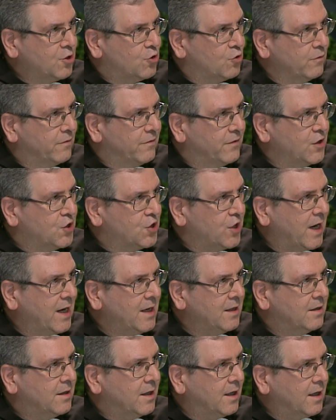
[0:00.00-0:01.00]
We have to
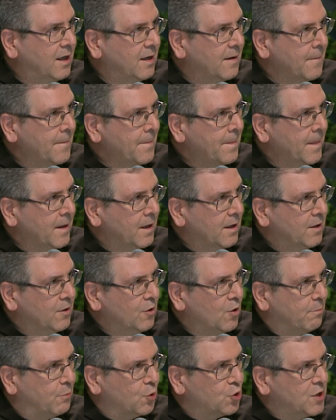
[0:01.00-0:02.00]
realize
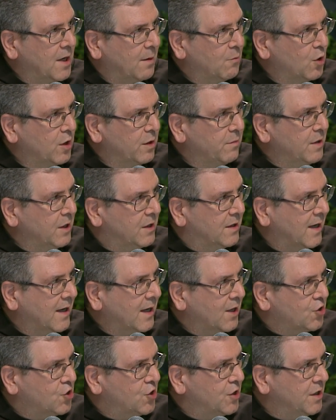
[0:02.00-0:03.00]
that the
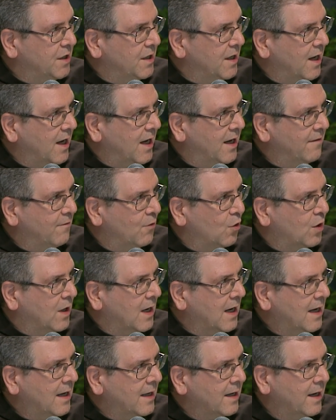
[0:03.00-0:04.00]
memory of the
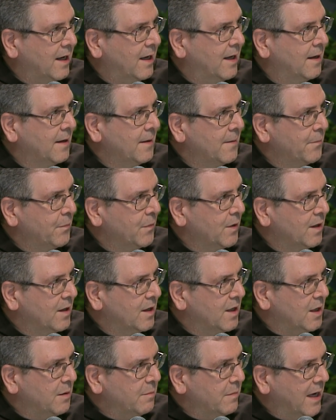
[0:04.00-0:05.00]
past is not
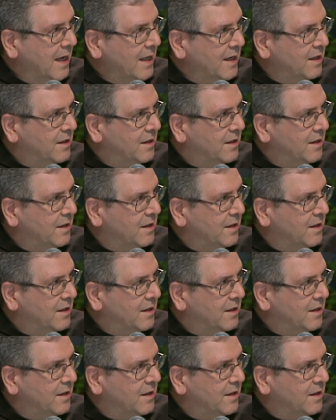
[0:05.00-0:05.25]
enough.